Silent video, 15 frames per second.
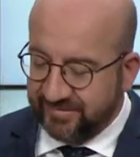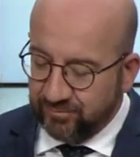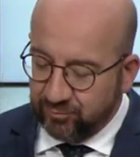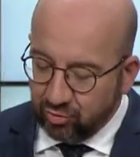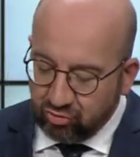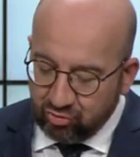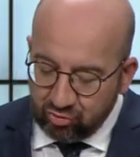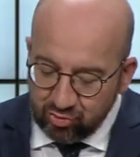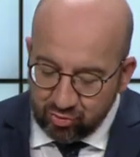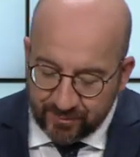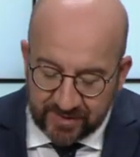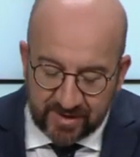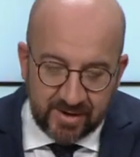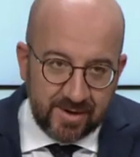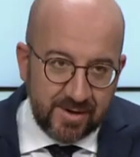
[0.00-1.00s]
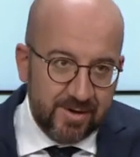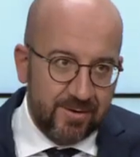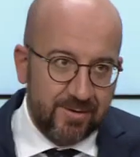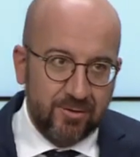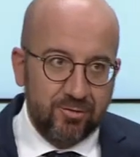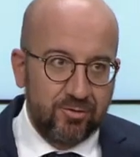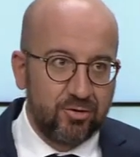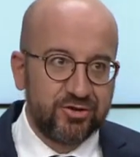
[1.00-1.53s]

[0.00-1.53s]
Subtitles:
Thank you very much.